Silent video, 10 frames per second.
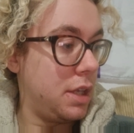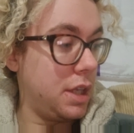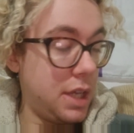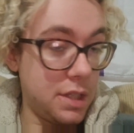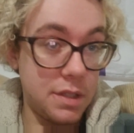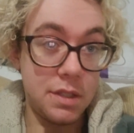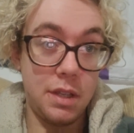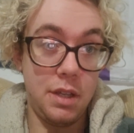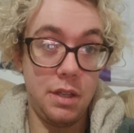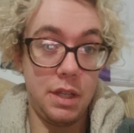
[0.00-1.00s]

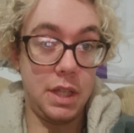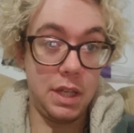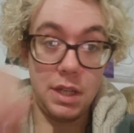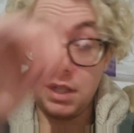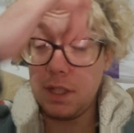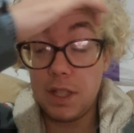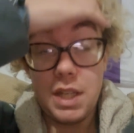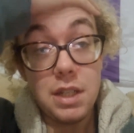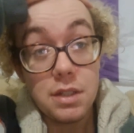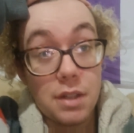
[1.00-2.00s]
yes, uh,
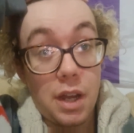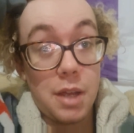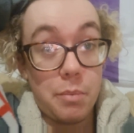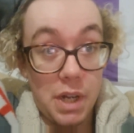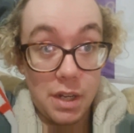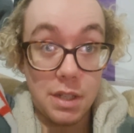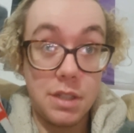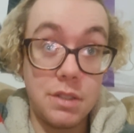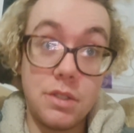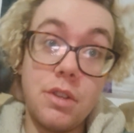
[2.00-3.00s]
indeed I am
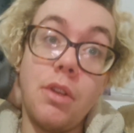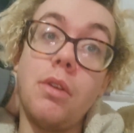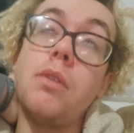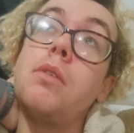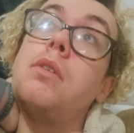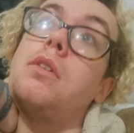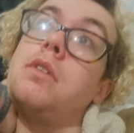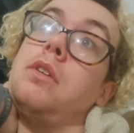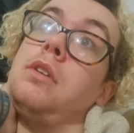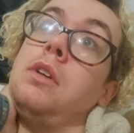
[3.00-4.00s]
planning to
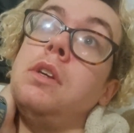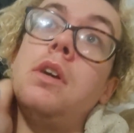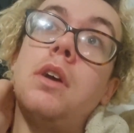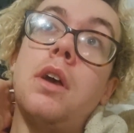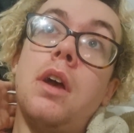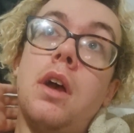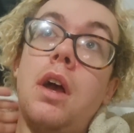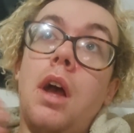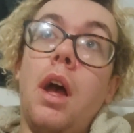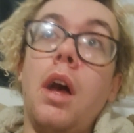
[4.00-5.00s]

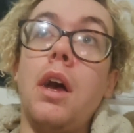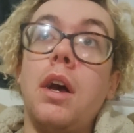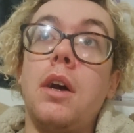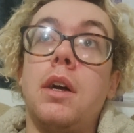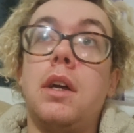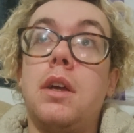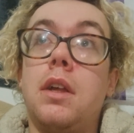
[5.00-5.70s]
uh